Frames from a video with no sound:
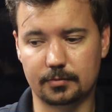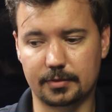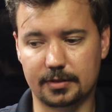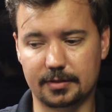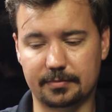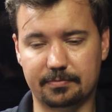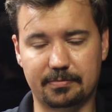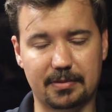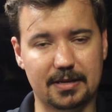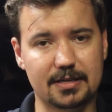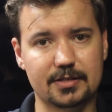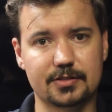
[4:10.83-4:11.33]
the
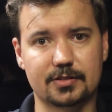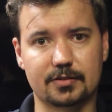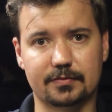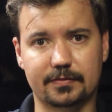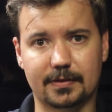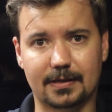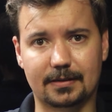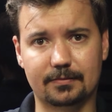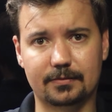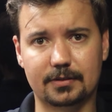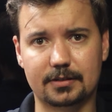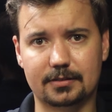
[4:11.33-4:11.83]
best of
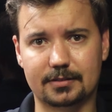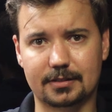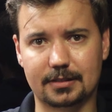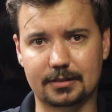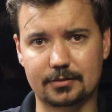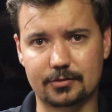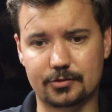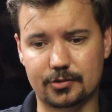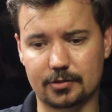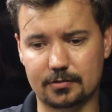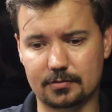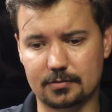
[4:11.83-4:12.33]

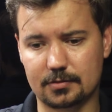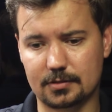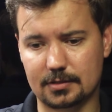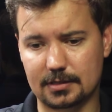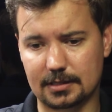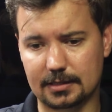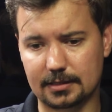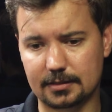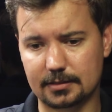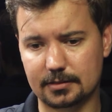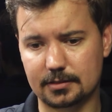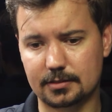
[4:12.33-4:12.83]
everything John's
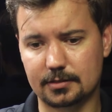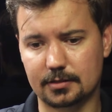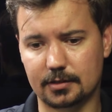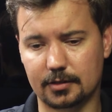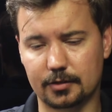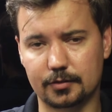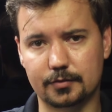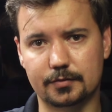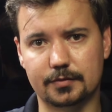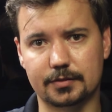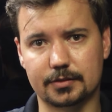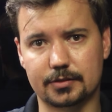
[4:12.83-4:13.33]
learned
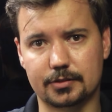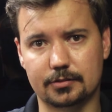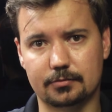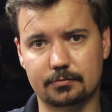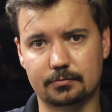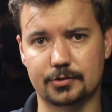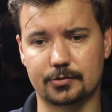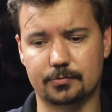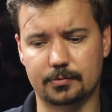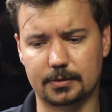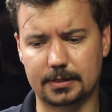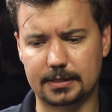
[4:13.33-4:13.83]
over
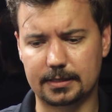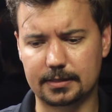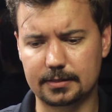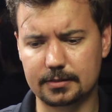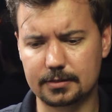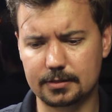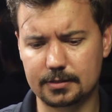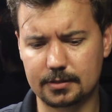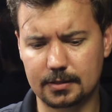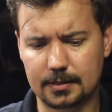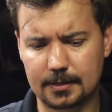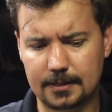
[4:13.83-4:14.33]
20
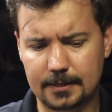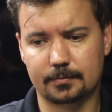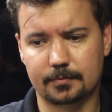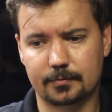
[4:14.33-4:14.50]
years